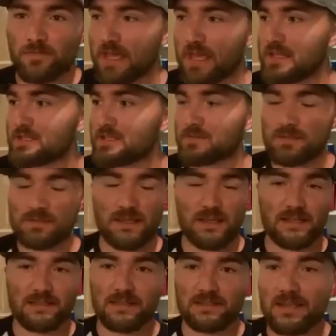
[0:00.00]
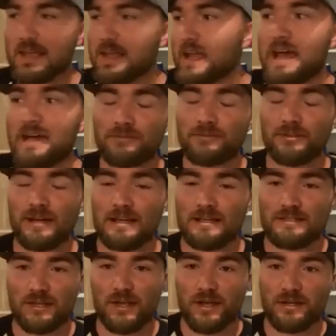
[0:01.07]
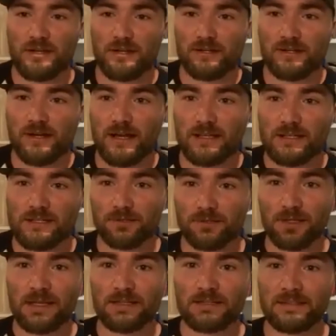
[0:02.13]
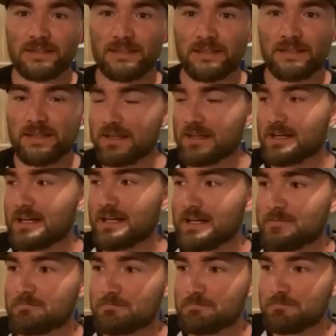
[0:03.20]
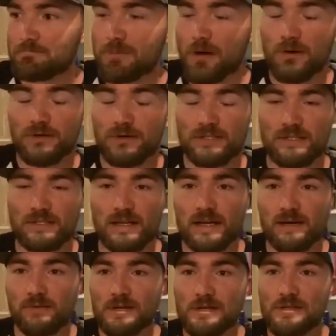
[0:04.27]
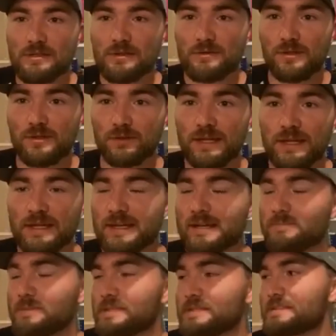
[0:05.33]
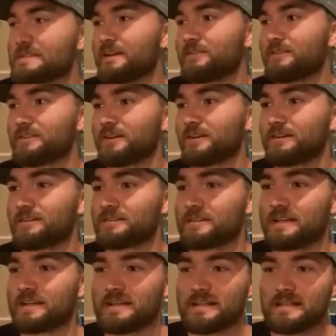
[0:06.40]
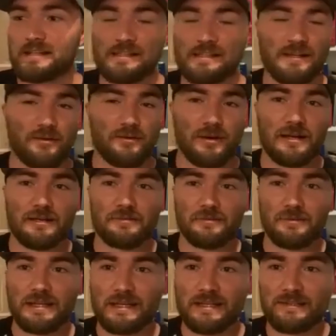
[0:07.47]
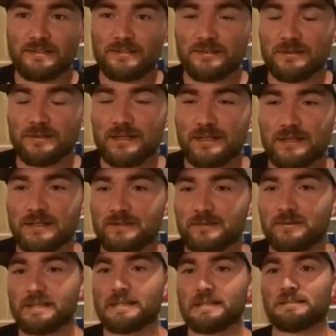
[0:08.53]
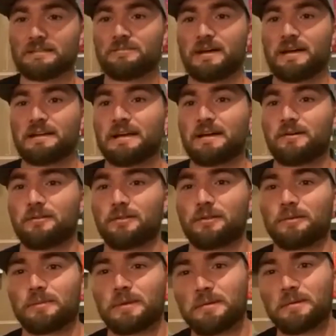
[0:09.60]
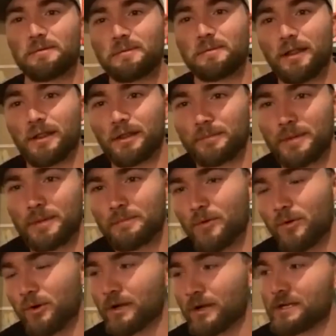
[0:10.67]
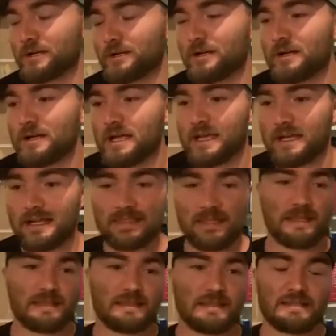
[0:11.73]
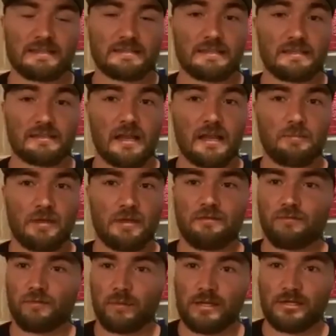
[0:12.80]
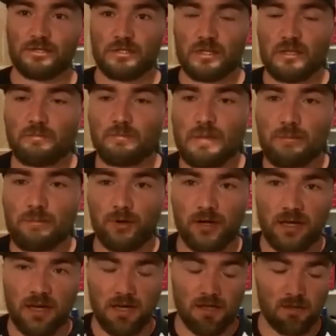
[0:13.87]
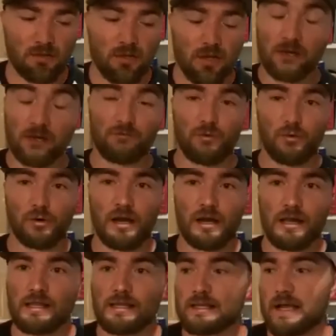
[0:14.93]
And this was like the day after I saw your uh, your LinkedIn um, post uh, where you threw the link up and stuff. So I was like, you know what, we need to uh, we need to find out a little bit a little bit more here. And I think this is the type of information that people are kind of looking for on it.